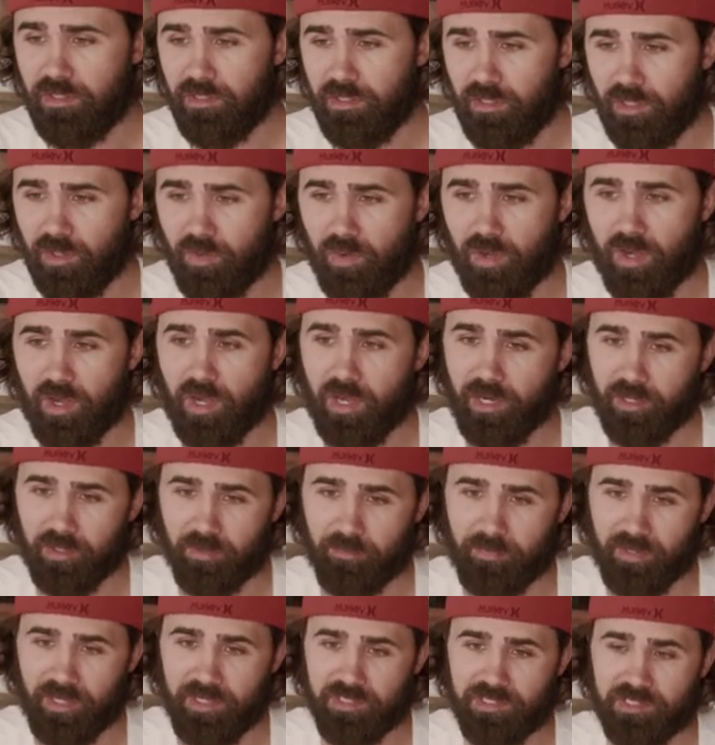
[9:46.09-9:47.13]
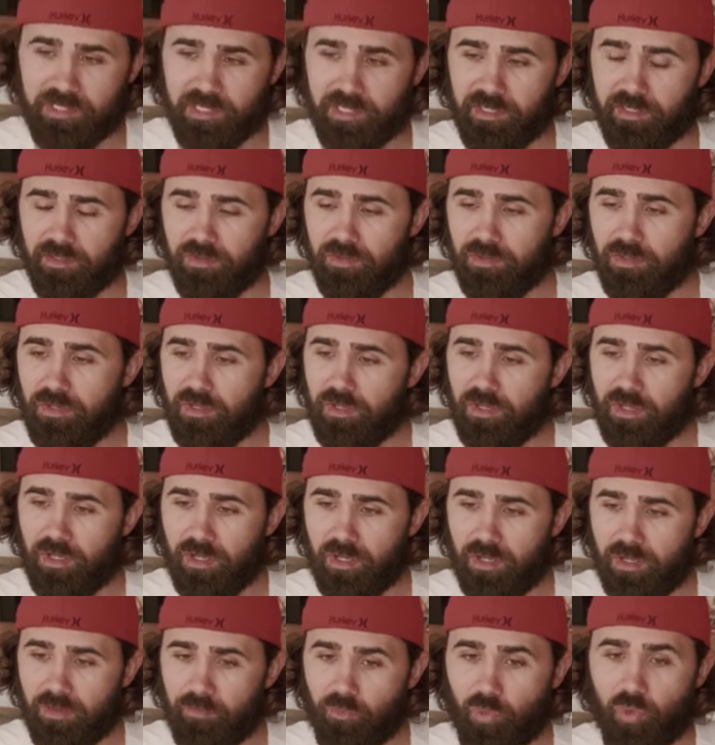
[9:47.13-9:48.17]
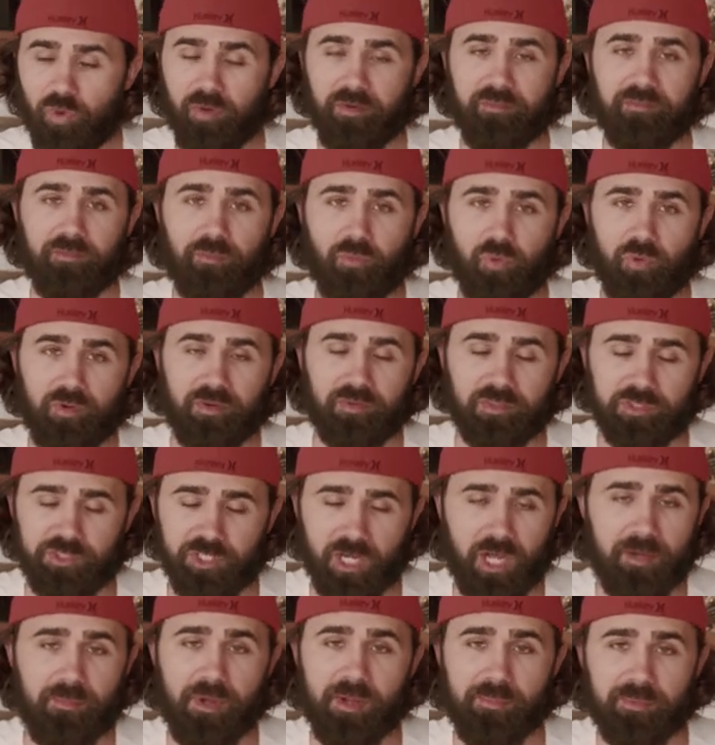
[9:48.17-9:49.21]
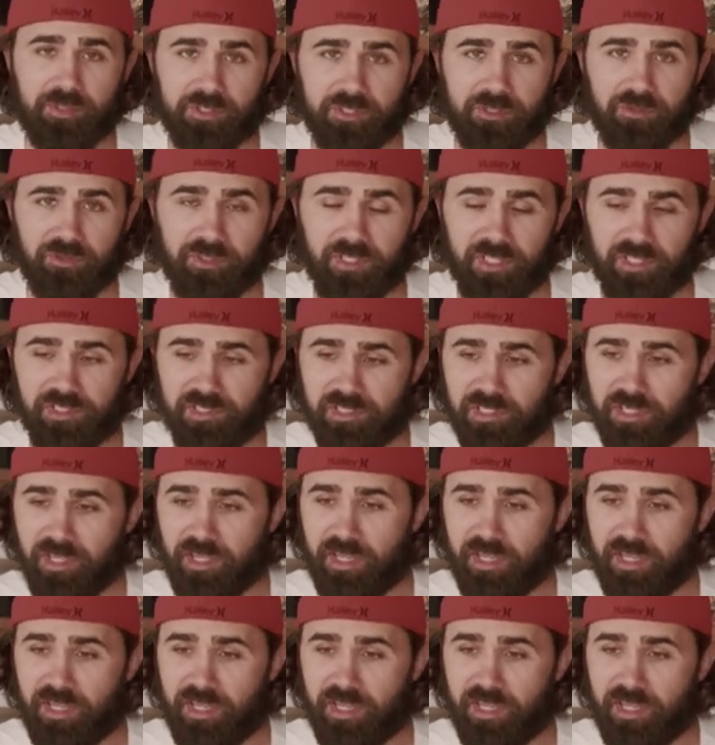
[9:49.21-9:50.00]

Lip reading: you know, a higher pay scale, more job opportunities,